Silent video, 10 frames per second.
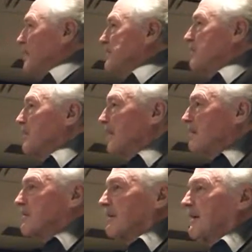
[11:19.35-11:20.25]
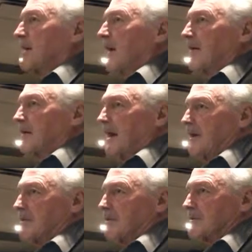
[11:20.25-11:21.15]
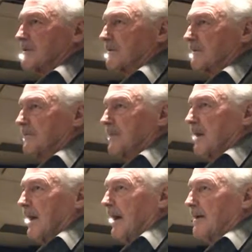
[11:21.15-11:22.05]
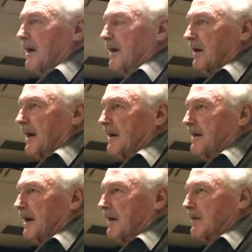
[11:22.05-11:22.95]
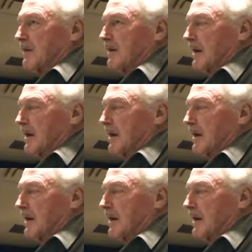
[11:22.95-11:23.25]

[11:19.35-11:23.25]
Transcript: to integrate our land use and our